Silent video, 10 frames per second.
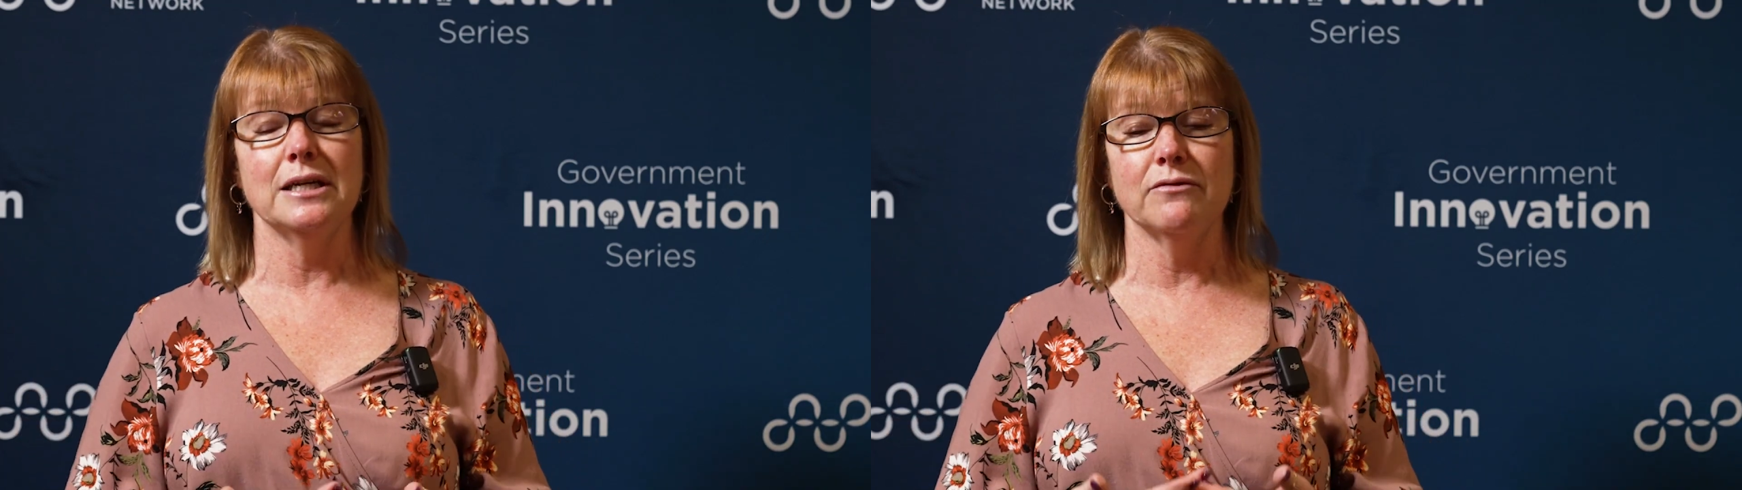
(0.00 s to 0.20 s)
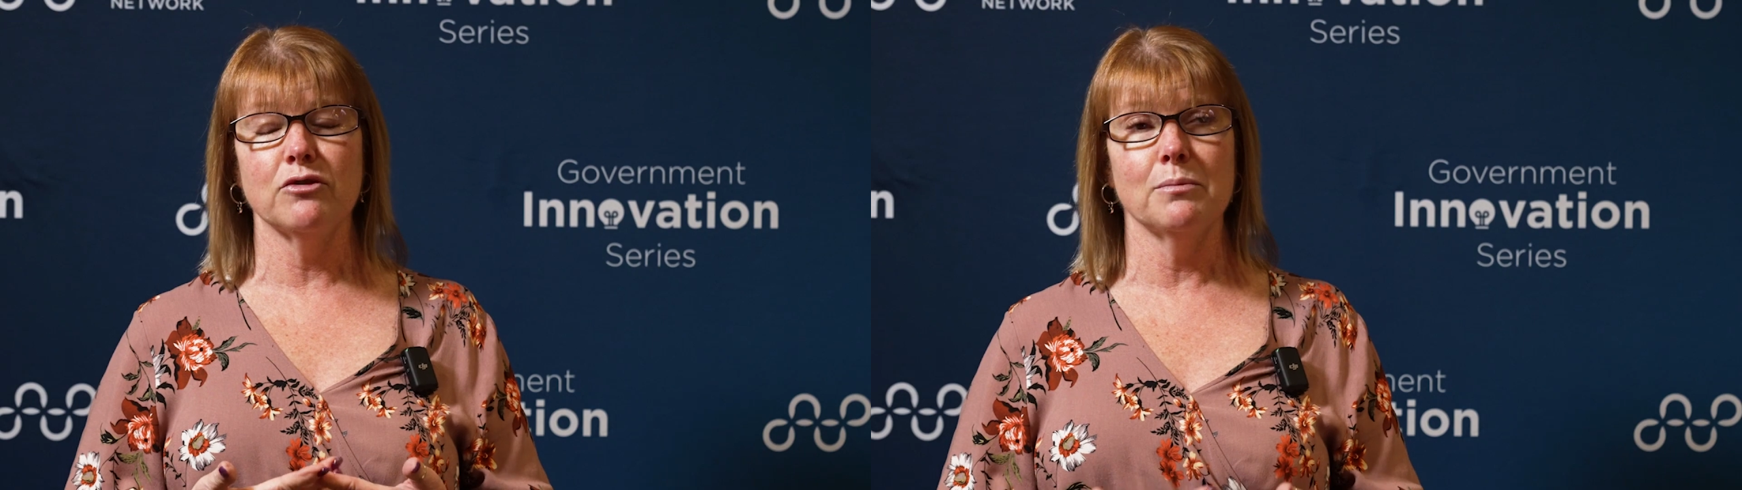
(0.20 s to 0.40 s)

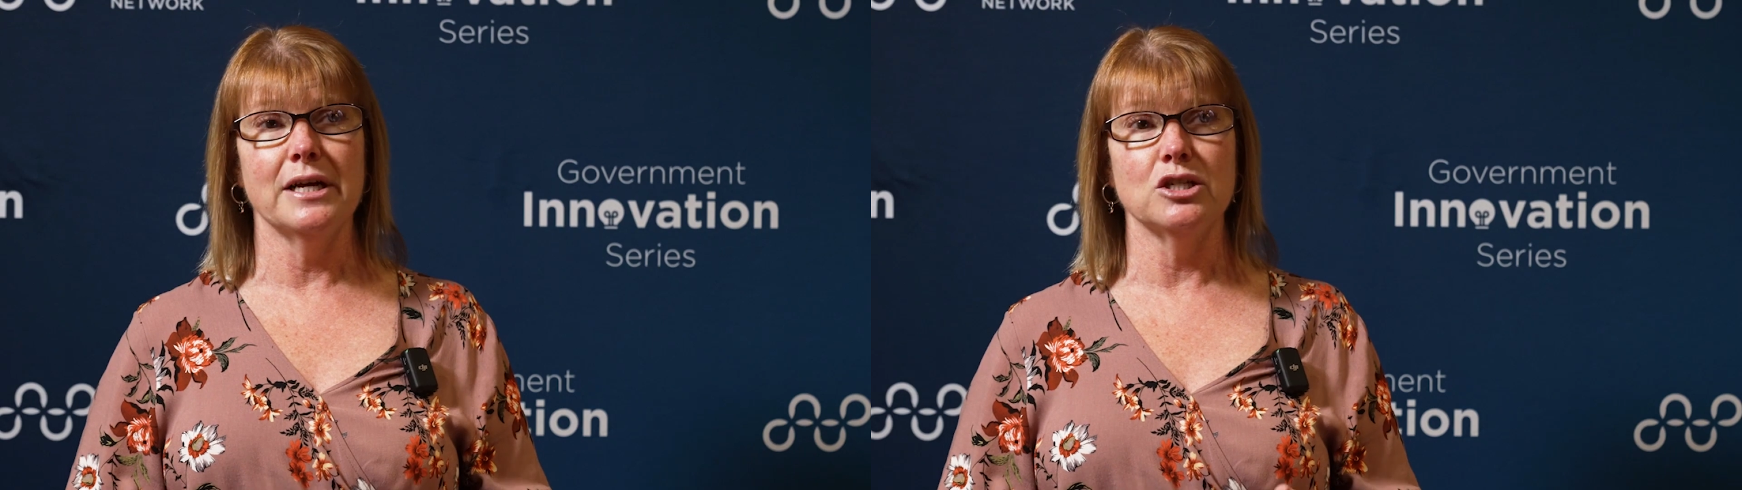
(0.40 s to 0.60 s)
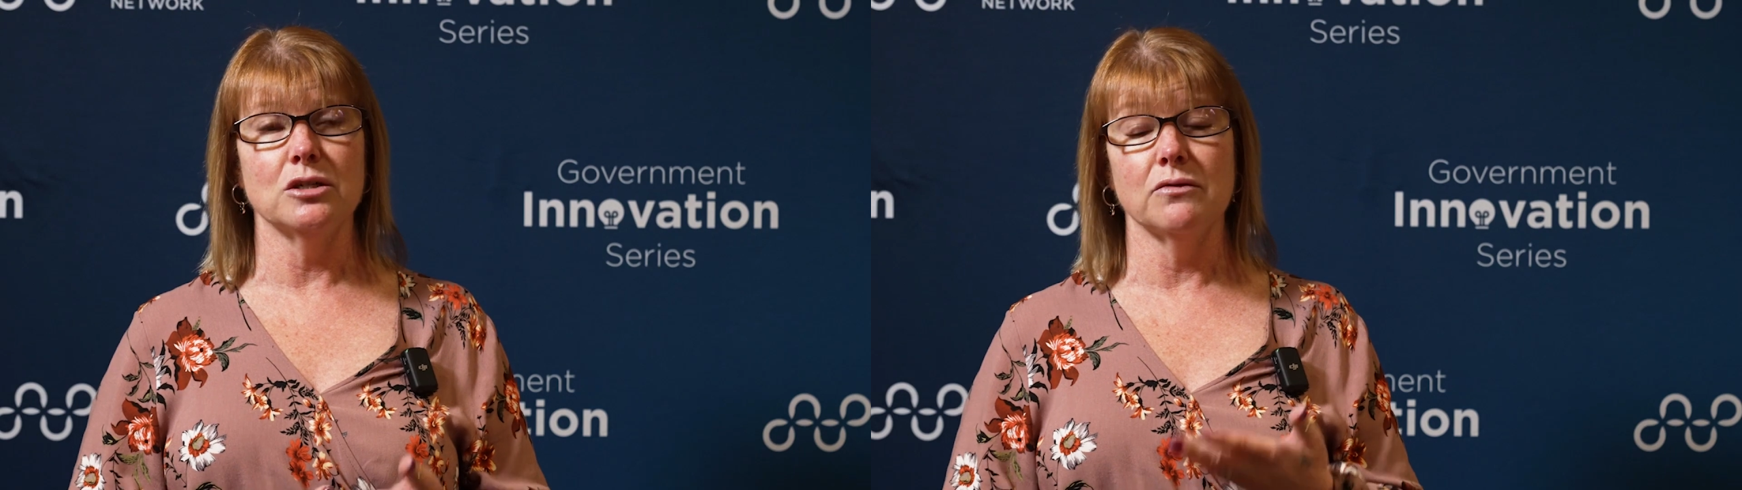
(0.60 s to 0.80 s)

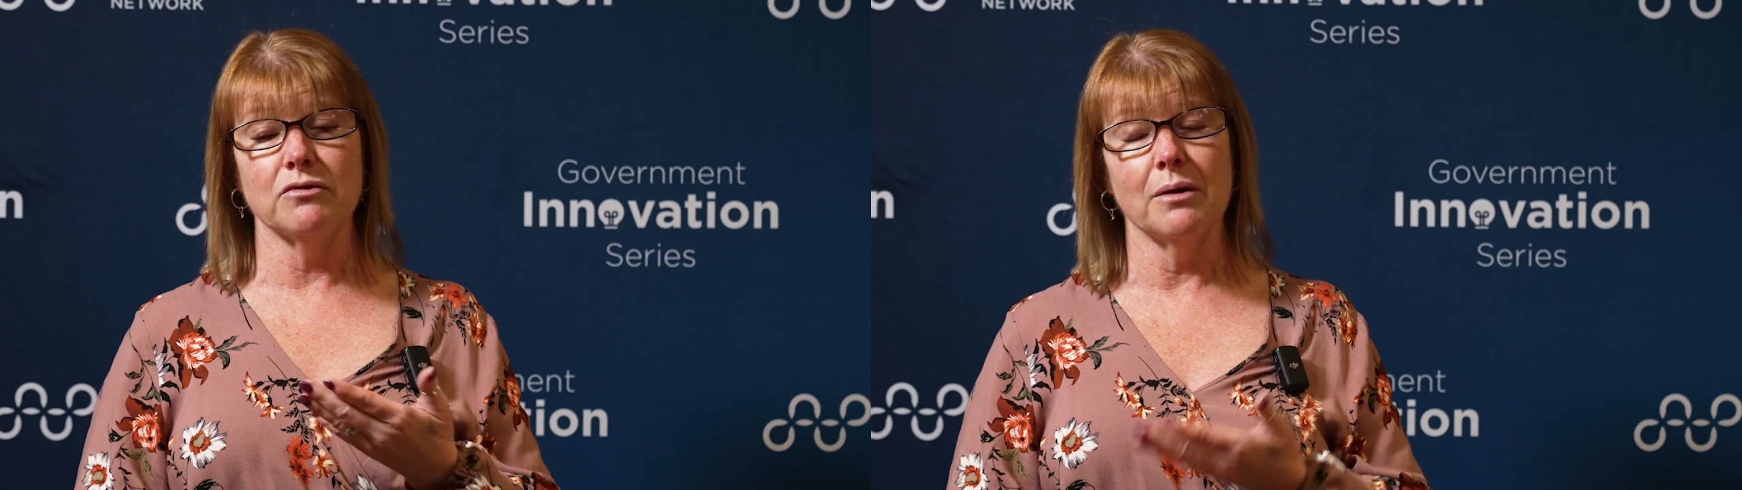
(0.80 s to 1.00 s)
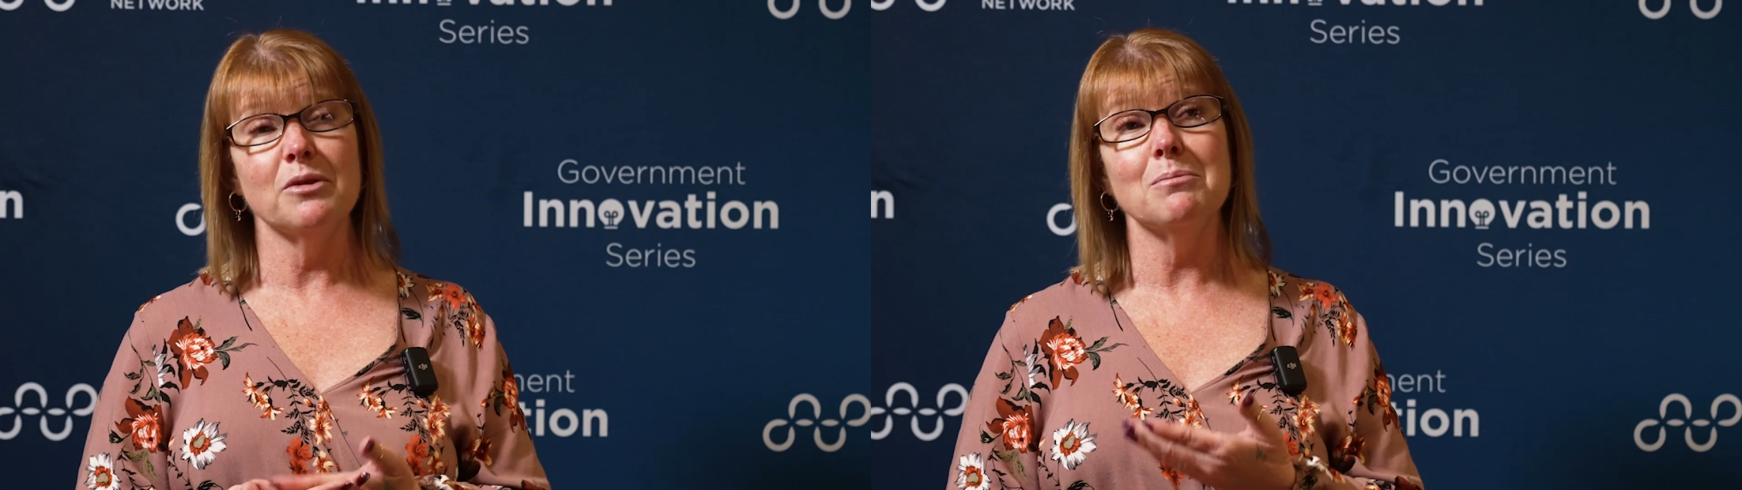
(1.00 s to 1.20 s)
information
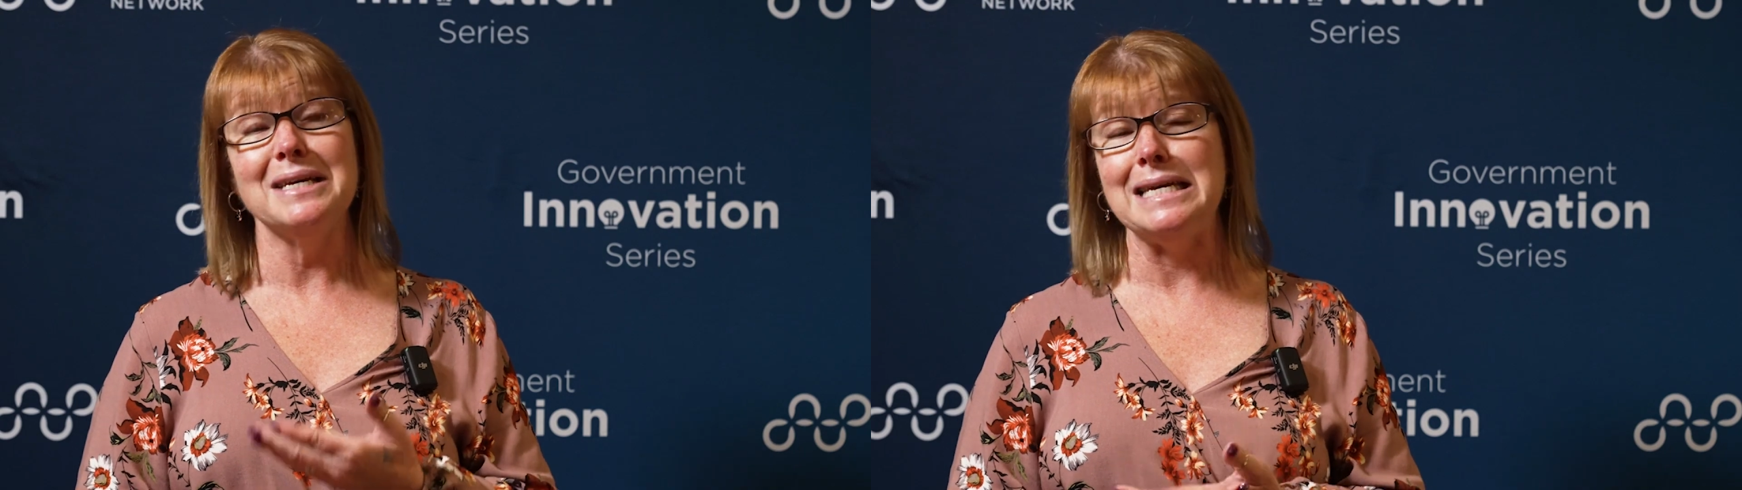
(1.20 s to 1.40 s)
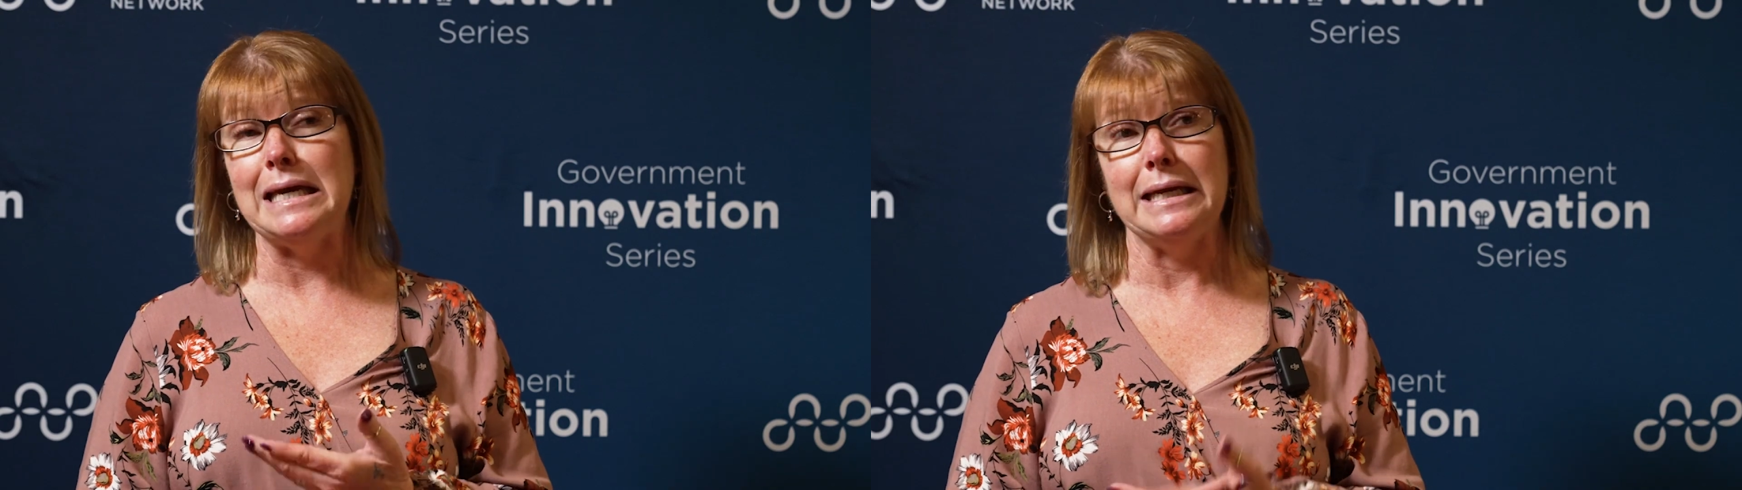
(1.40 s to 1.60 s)
from the
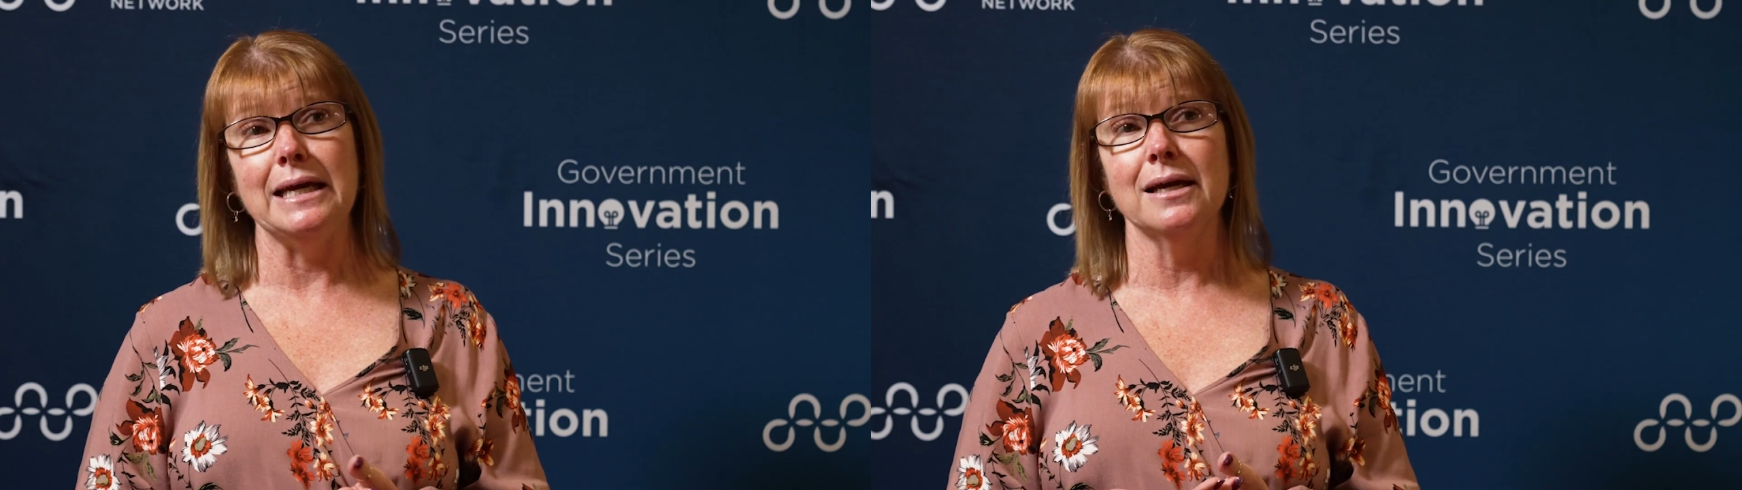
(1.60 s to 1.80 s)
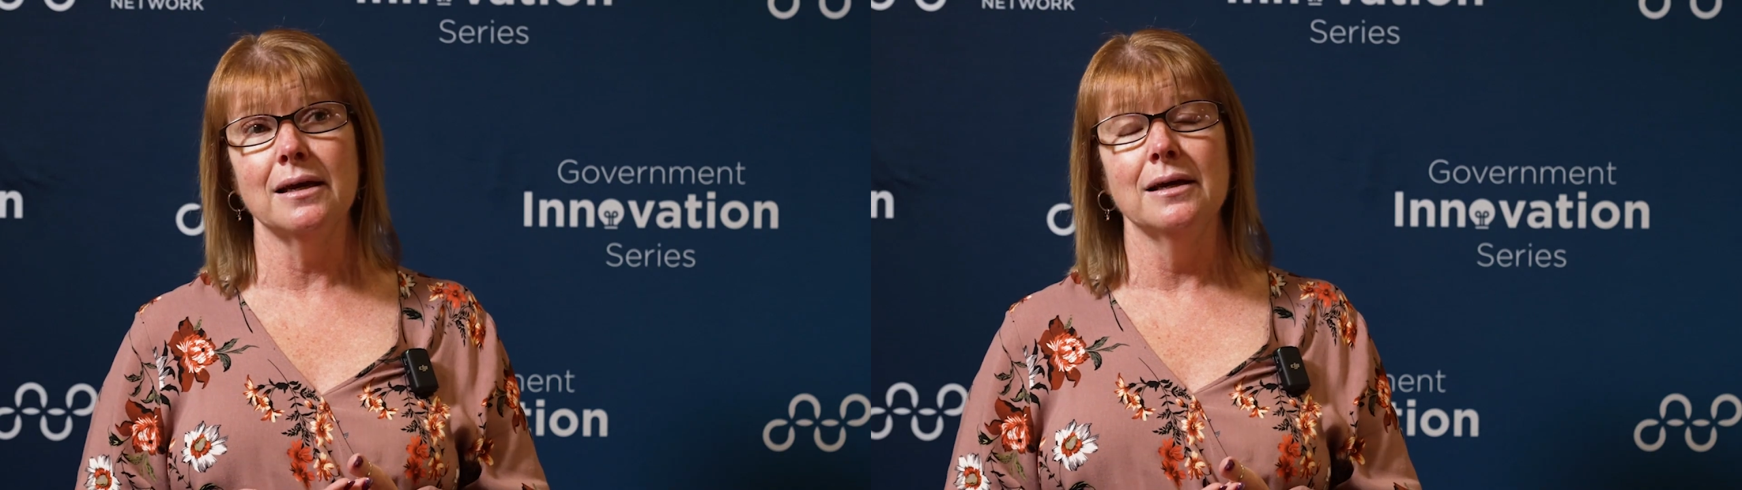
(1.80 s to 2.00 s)

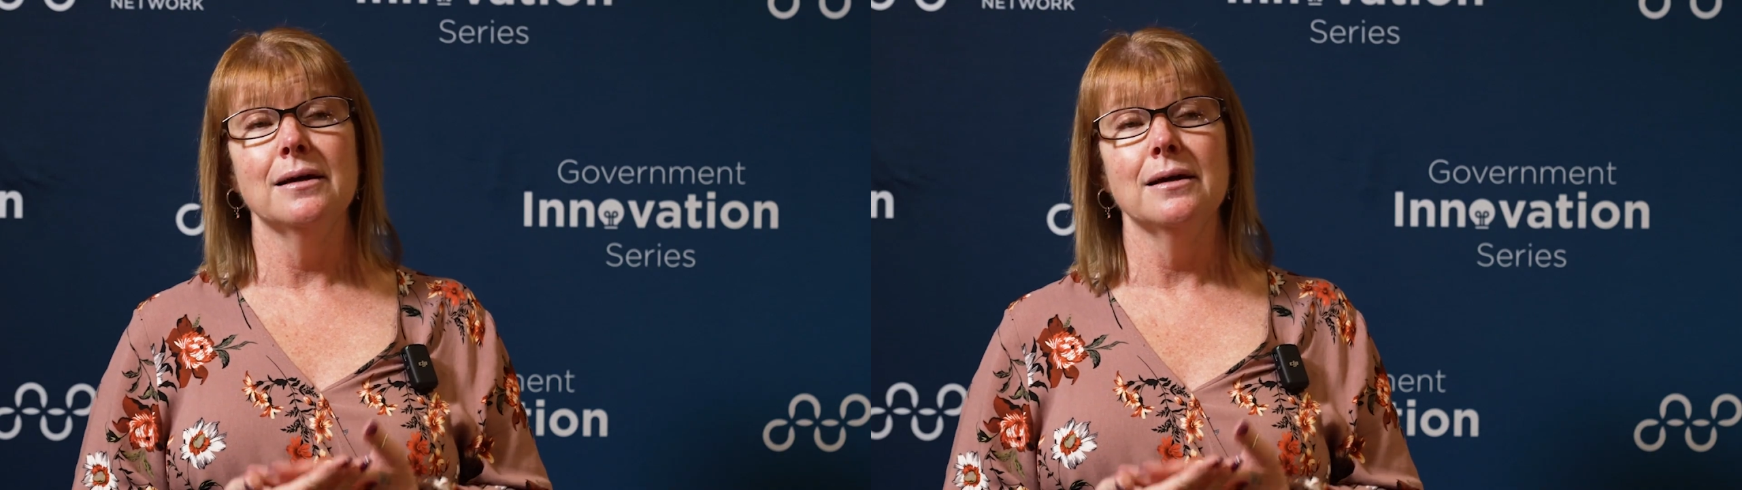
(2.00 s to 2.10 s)
beginning